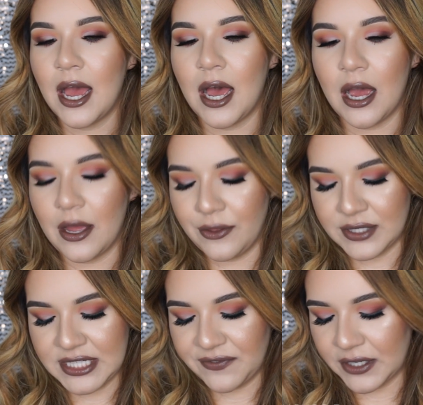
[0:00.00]
There's
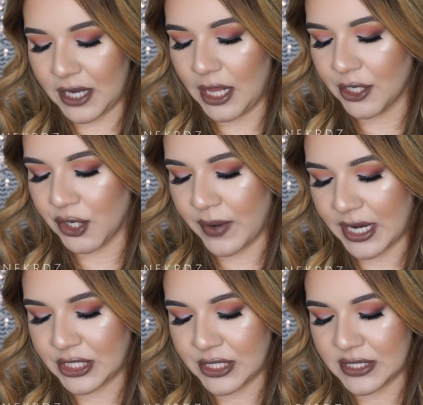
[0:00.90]
different color
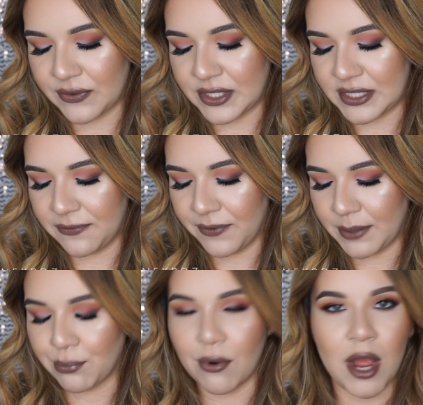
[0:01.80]
correctors for
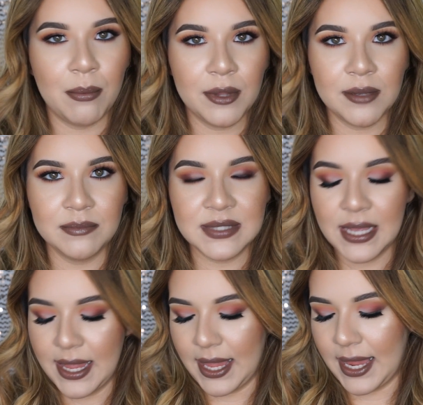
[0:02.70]
different problems.
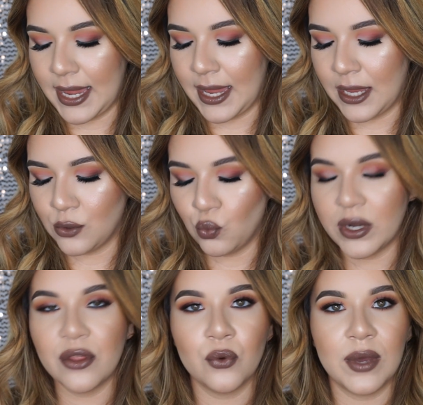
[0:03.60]
And one
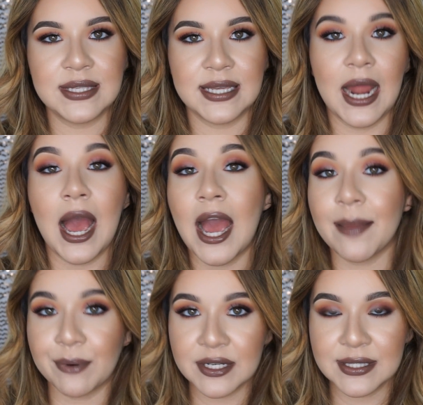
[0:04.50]
of the ones that I
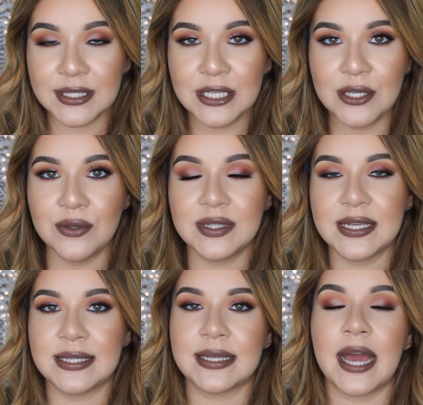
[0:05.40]
personally use
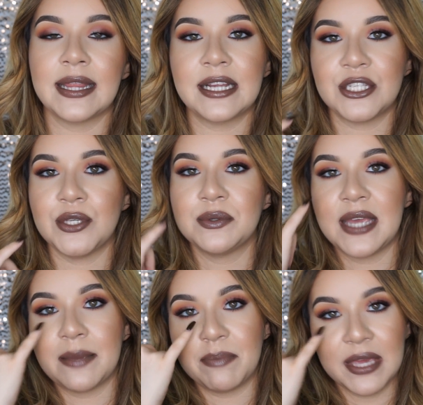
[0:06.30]
is I like to use
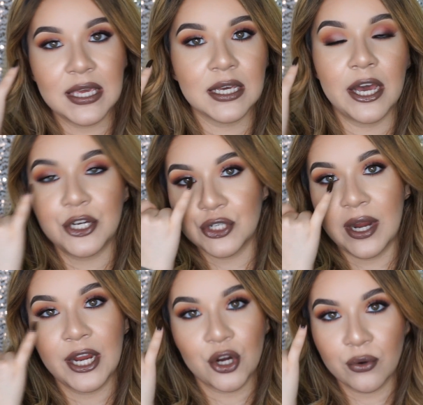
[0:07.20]
a pink under
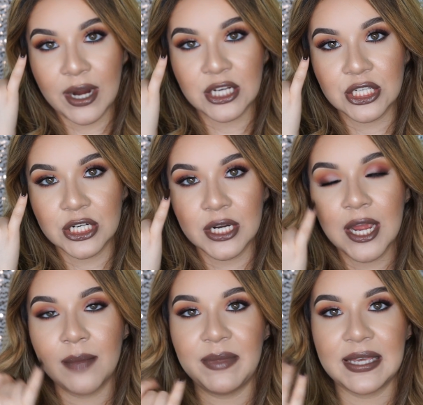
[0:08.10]
eye corrector
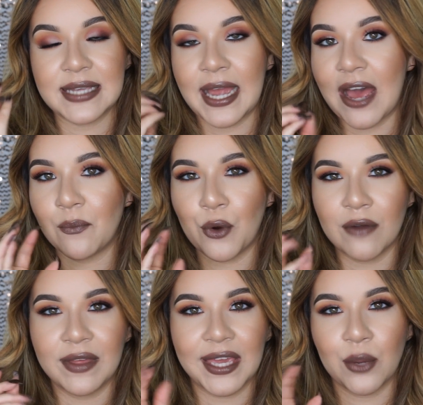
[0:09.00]
because I have more of
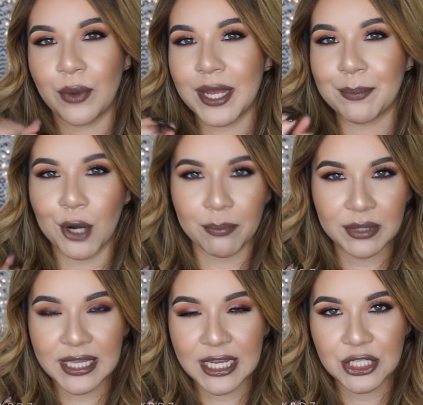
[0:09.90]
like a red
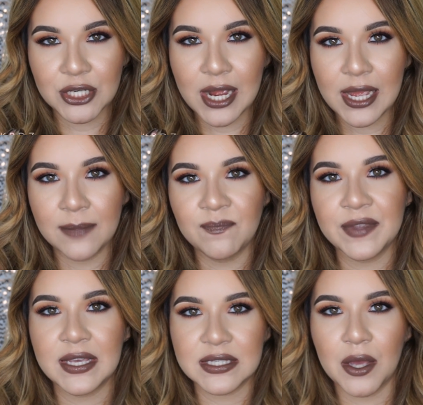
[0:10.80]
purpley under eye.
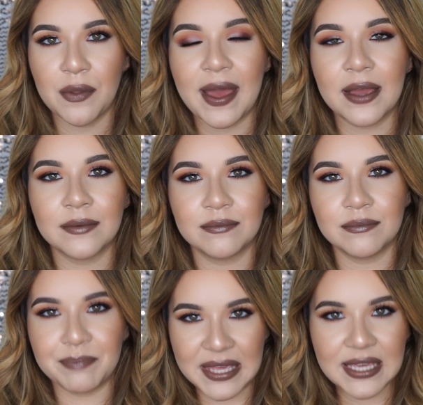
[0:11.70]
So that
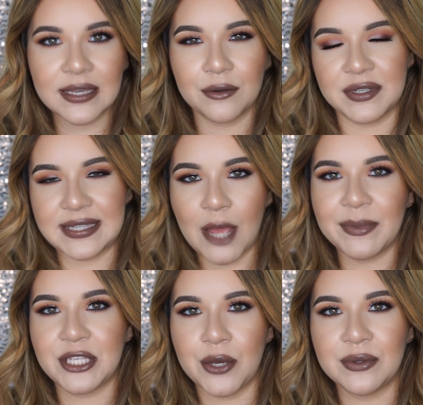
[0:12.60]
pink or salmon
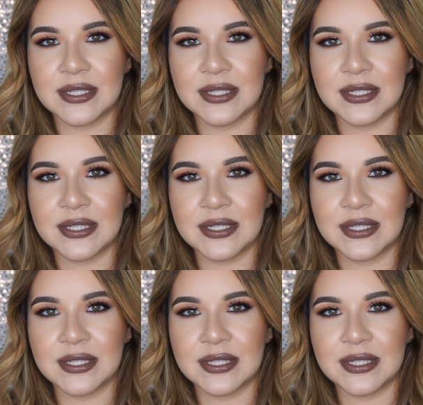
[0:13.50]
tones